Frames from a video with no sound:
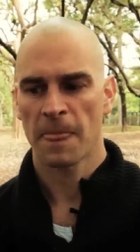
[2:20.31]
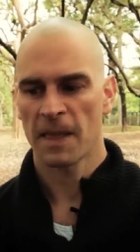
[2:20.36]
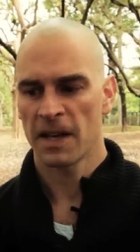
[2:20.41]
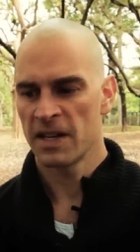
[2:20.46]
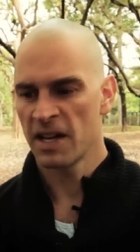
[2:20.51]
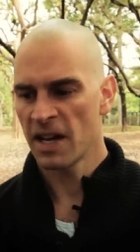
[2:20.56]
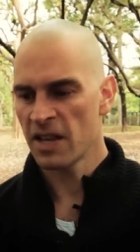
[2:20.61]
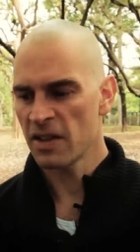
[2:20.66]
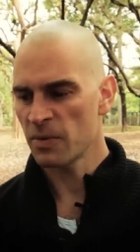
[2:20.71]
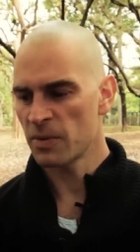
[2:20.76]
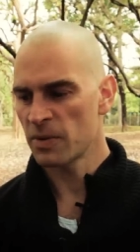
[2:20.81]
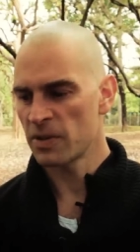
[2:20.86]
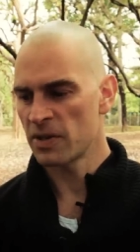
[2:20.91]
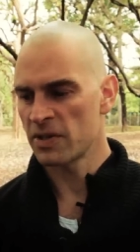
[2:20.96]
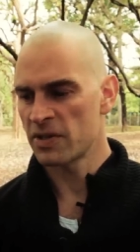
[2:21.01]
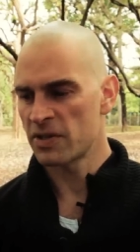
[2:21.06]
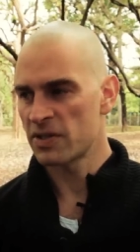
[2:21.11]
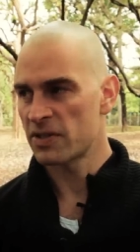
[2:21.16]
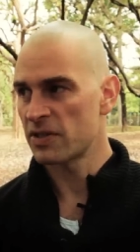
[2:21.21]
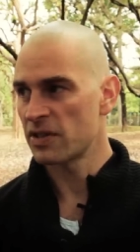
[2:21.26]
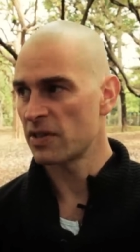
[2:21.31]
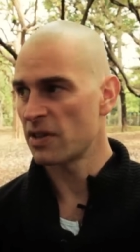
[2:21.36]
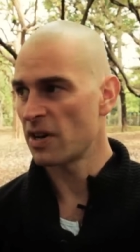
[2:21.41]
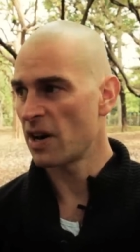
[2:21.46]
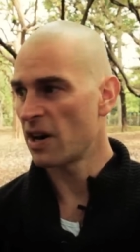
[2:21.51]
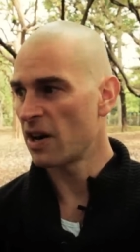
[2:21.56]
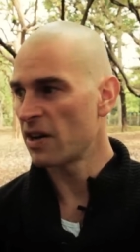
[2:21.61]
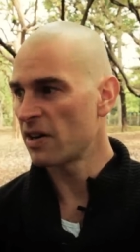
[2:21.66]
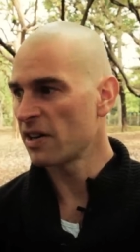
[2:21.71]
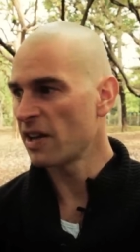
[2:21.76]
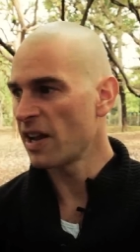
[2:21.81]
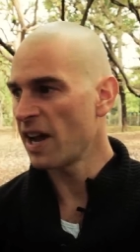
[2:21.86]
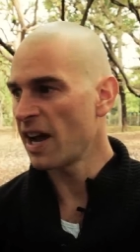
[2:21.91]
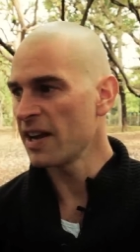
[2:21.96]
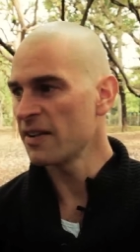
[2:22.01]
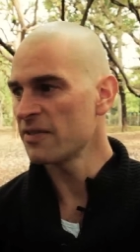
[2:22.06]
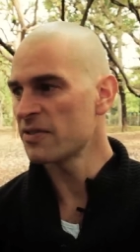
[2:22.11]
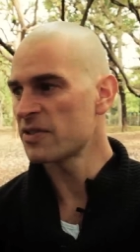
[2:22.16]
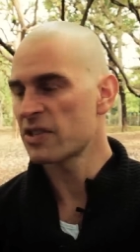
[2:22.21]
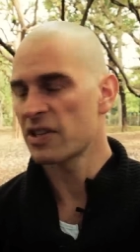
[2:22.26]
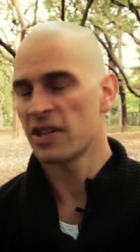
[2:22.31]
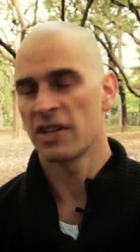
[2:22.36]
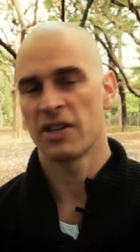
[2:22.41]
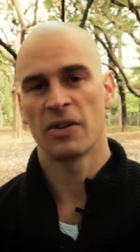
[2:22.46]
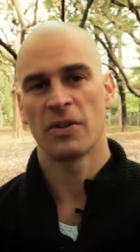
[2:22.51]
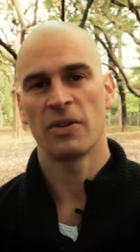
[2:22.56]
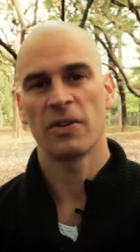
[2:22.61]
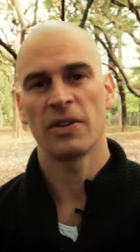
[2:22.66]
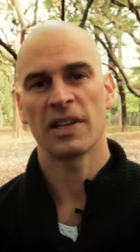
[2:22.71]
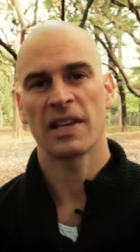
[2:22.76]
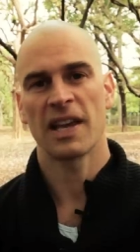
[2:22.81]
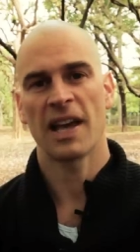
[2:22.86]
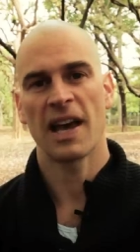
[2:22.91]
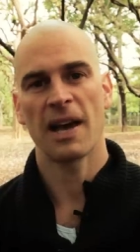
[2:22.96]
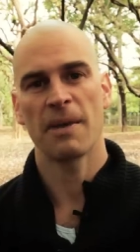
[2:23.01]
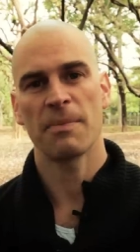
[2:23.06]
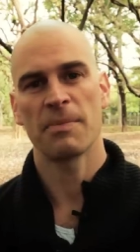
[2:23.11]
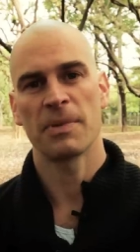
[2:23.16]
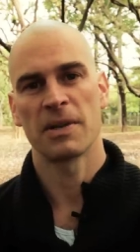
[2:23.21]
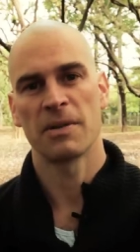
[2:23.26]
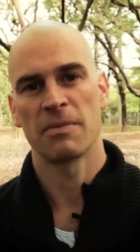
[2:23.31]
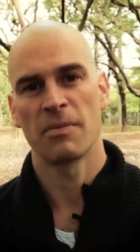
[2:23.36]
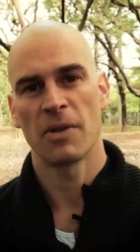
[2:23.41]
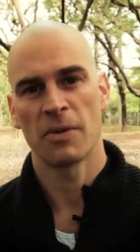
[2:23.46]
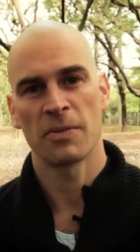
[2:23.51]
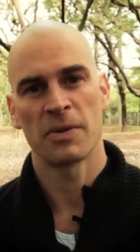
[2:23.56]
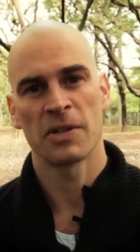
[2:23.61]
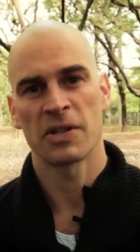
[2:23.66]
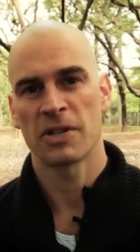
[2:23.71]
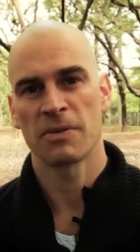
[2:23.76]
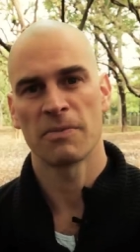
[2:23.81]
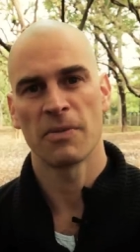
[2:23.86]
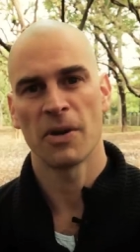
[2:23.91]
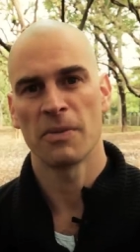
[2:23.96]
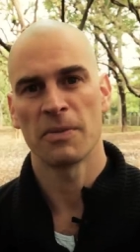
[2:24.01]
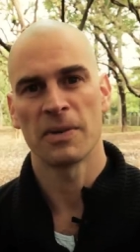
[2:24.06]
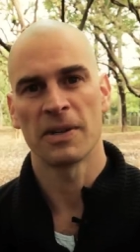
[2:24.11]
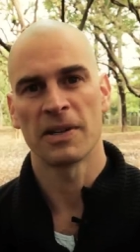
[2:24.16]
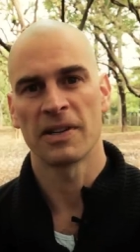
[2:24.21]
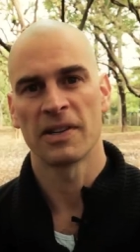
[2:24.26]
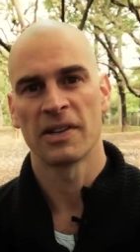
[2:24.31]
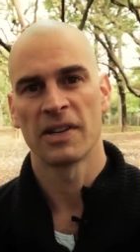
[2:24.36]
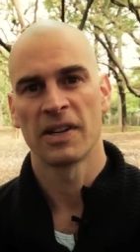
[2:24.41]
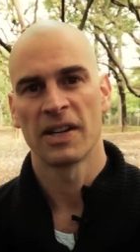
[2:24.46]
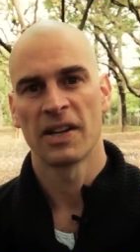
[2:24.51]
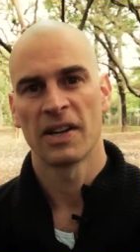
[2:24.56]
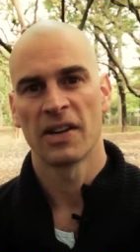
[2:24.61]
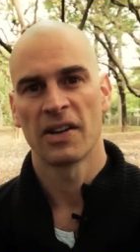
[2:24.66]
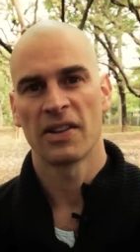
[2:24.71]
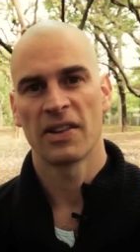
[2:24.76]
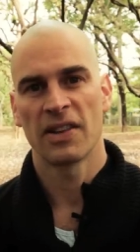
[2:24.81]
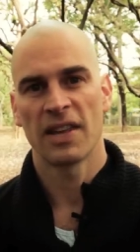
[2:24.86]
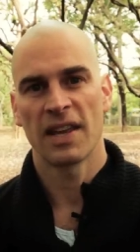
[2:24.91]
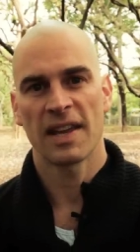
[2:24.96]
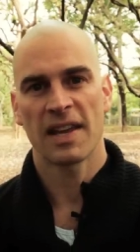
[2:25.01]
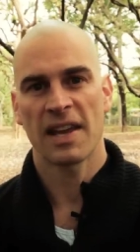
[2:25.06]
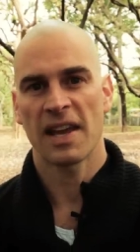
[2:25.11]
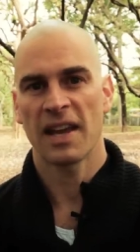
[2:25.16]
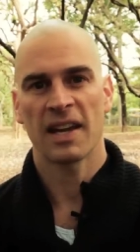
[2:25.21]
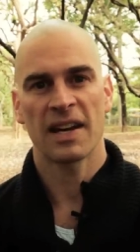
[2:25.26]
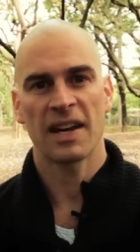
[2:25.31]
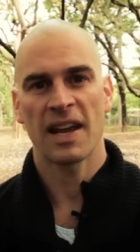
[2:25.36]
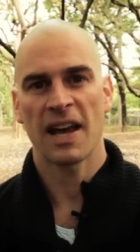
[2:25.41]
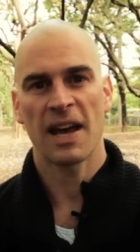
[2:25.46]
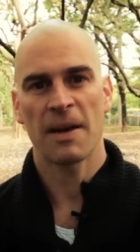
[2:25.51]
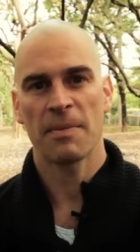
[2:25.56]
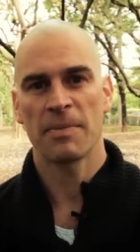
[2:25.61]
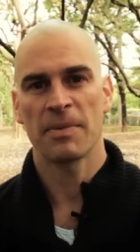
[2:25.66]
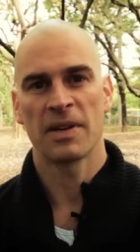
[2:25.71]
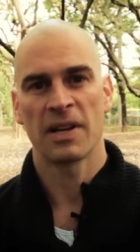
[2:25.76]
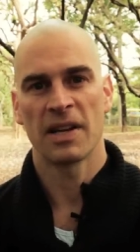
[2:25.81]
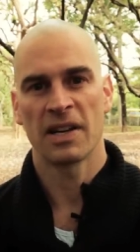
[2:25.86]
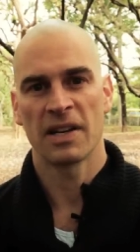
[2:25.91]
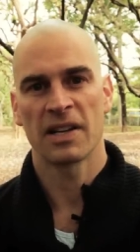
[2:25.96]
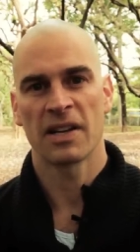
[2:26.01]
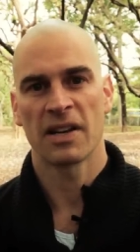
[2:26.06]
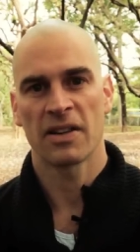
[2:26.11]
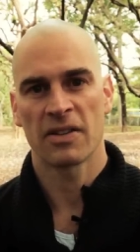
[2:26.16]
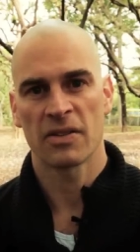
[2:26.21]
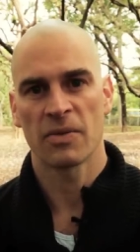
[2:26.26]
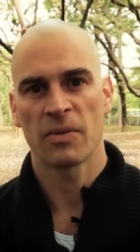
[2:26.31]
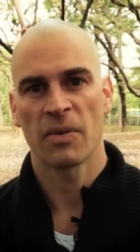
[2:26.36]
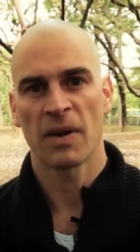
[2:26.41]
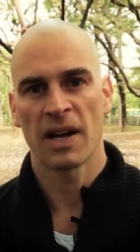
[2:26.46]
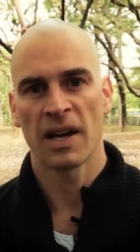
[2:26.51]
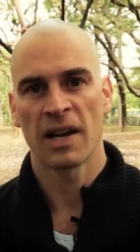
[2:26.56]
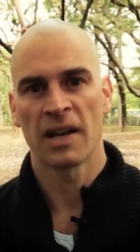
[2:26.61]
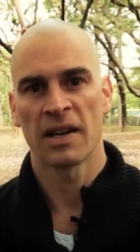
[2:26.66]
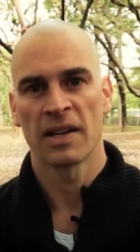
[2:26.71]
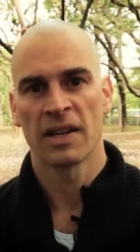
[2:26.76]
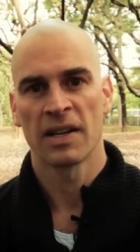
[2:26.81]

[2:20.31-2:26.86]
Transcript: In other words, our lives can only happen moment to moment. They can't happen any other way.